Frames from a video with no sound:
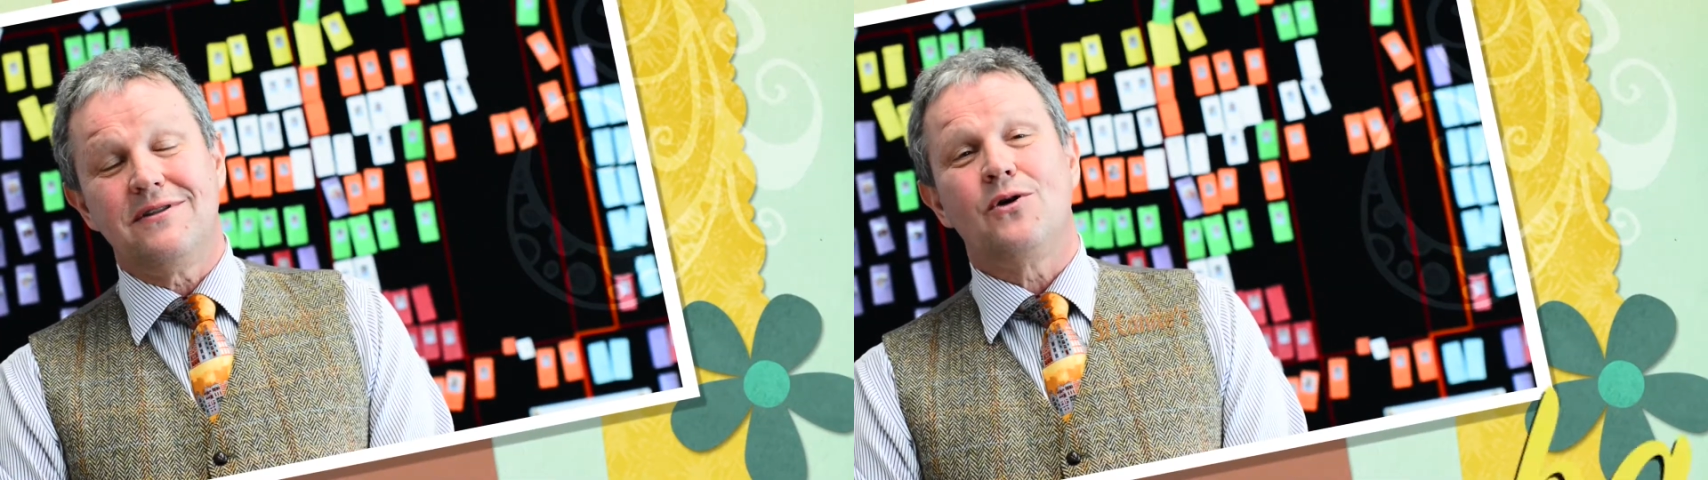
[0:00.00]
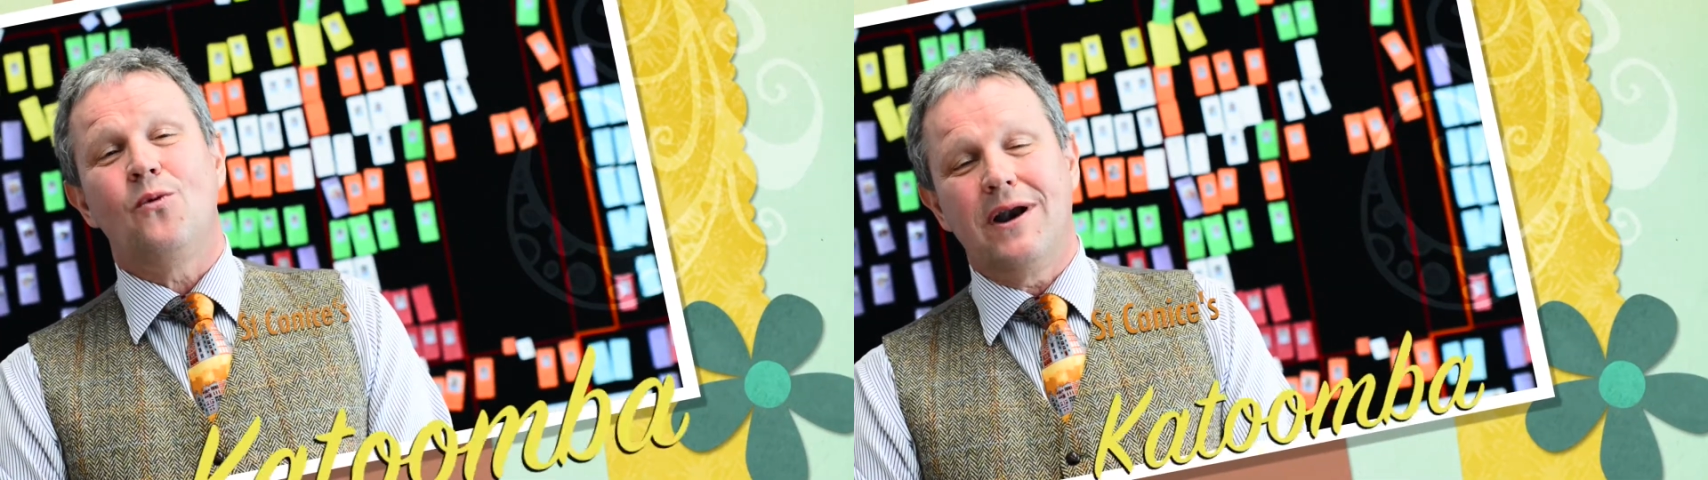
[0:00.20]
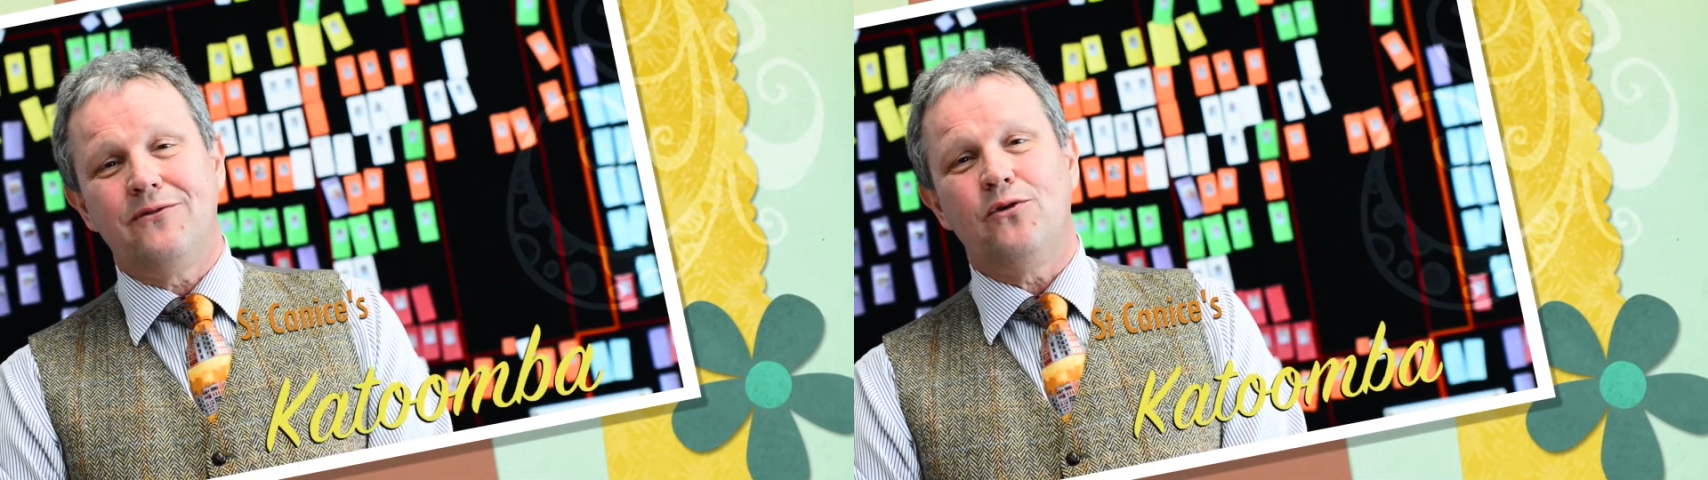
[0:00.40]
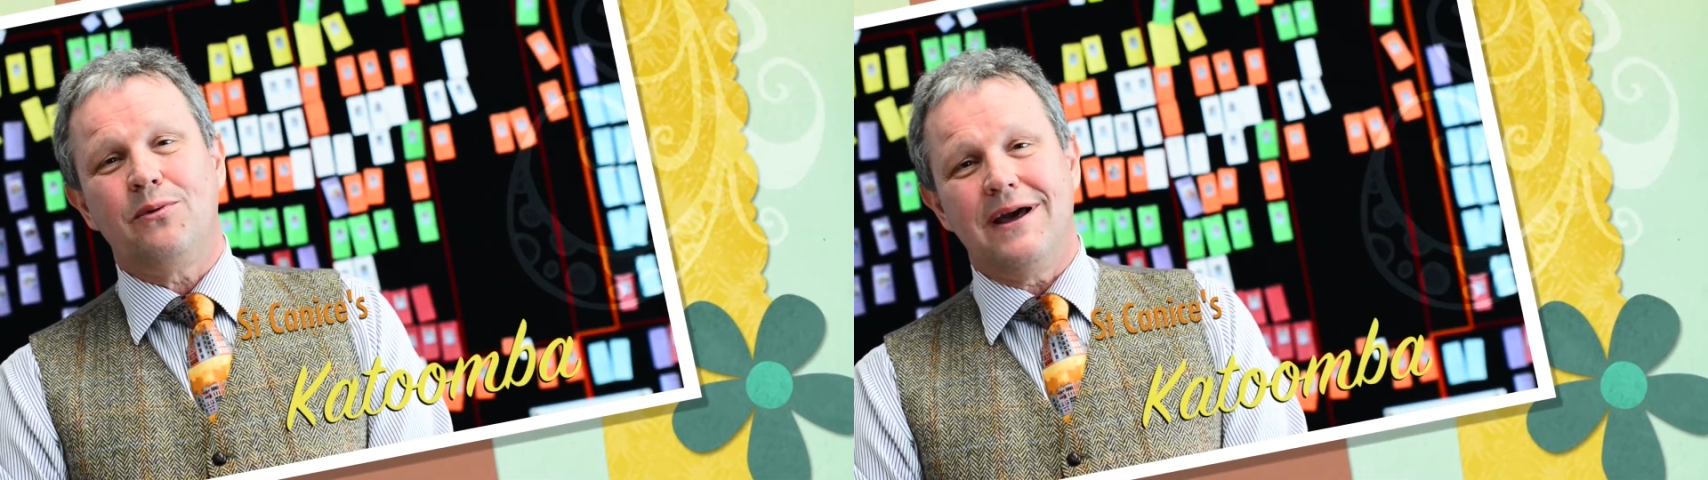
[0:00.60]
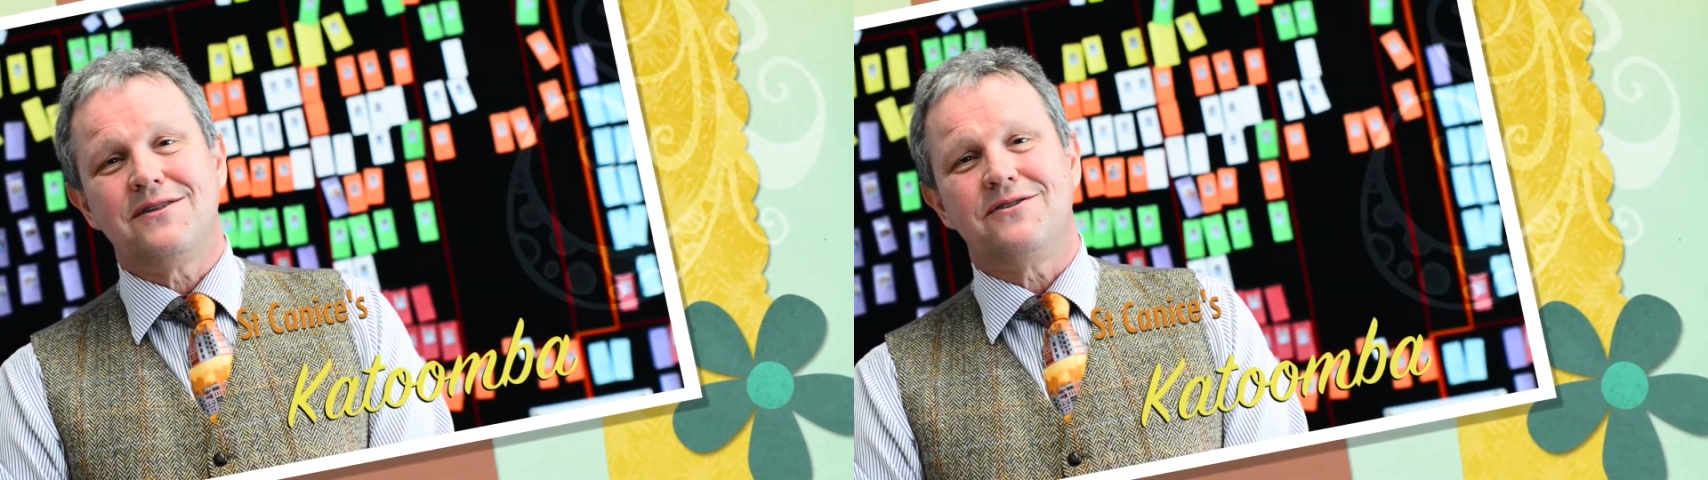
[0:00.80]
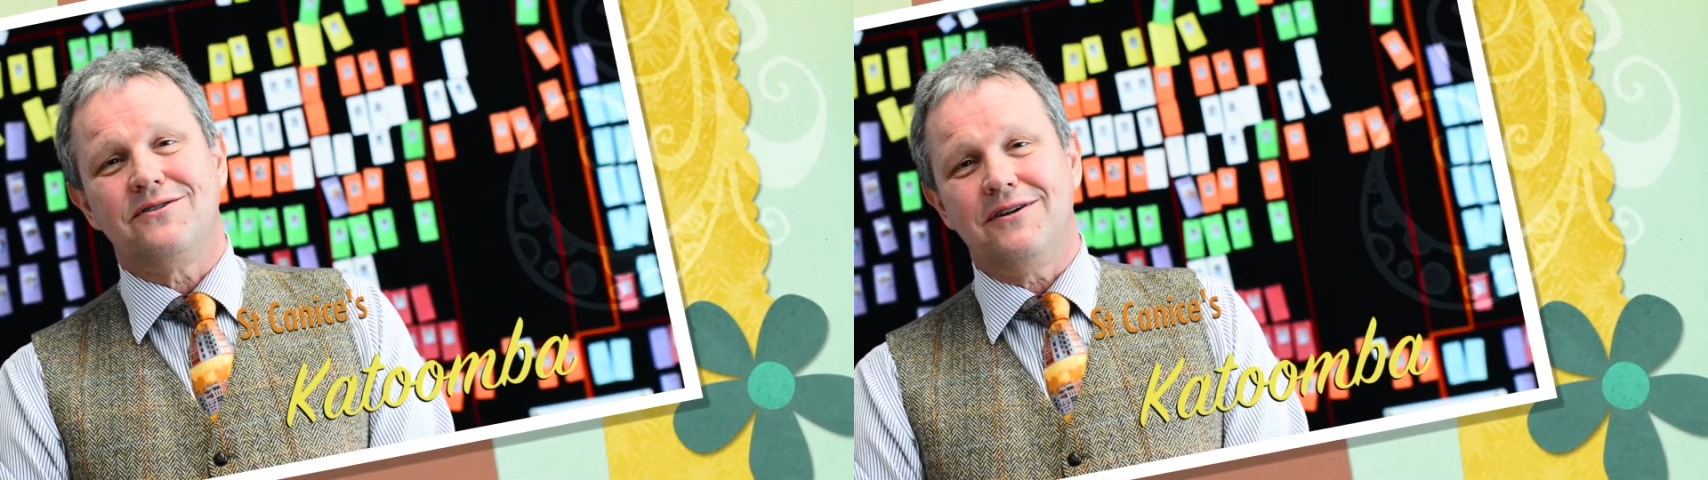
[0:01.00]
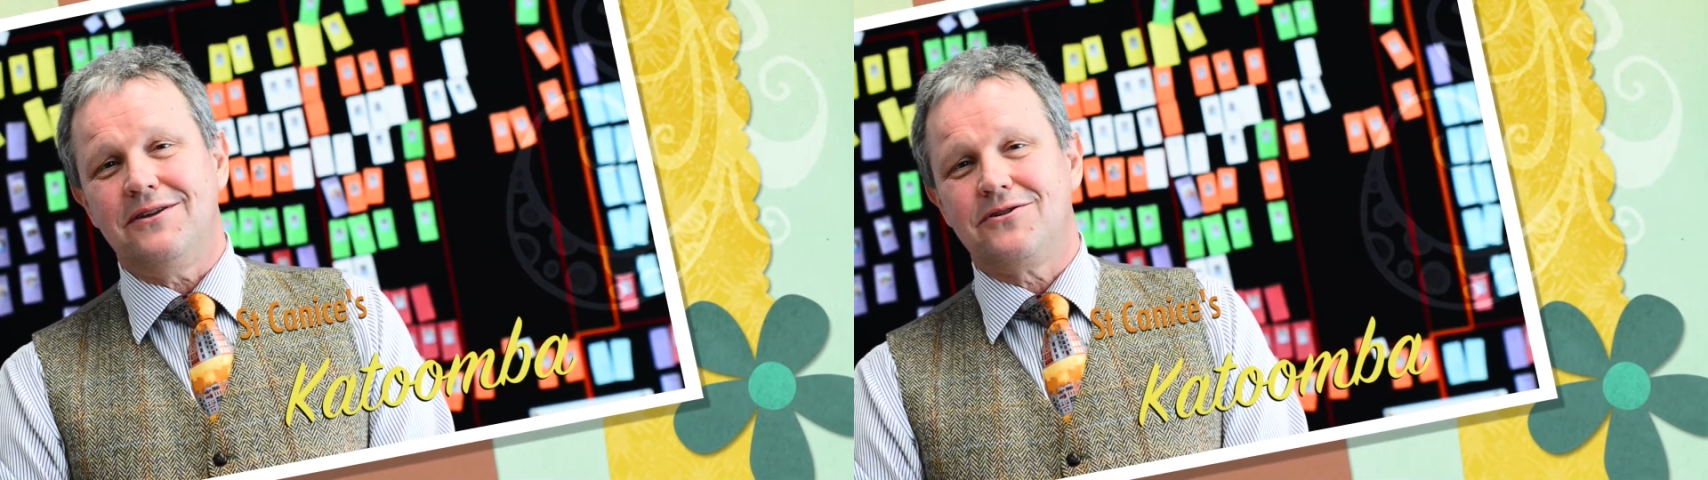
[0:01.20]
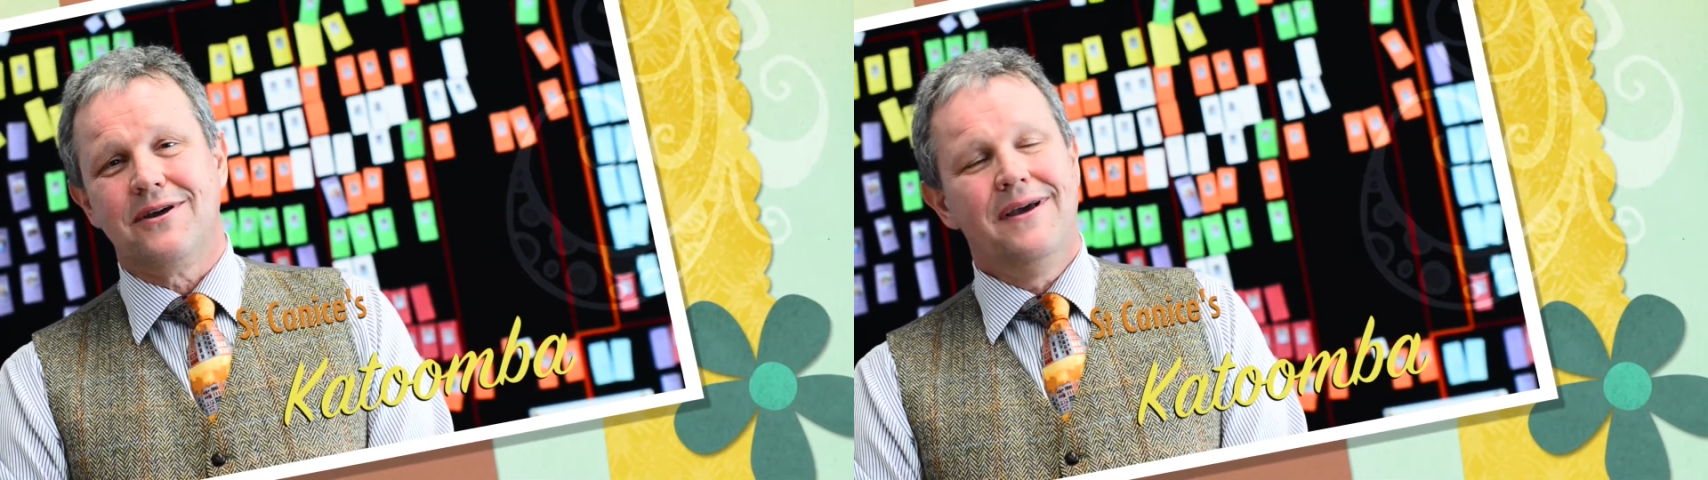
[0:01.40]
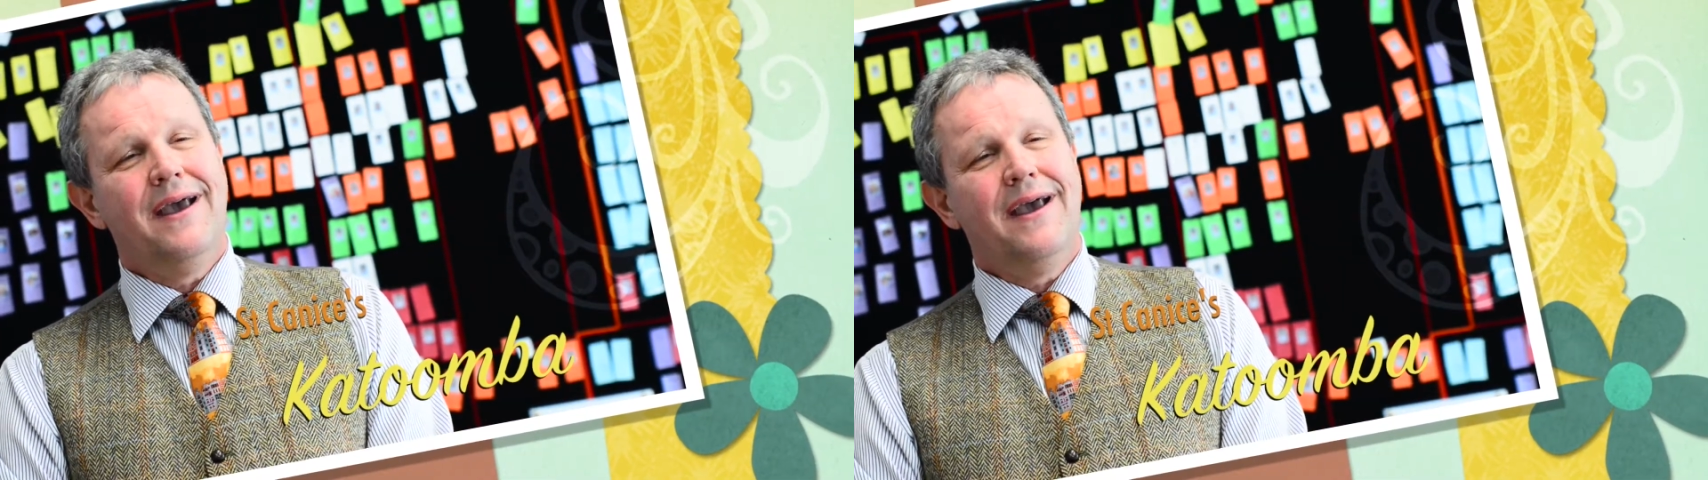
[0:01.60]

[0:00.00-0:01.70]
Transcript: It's a wonderful place to teach.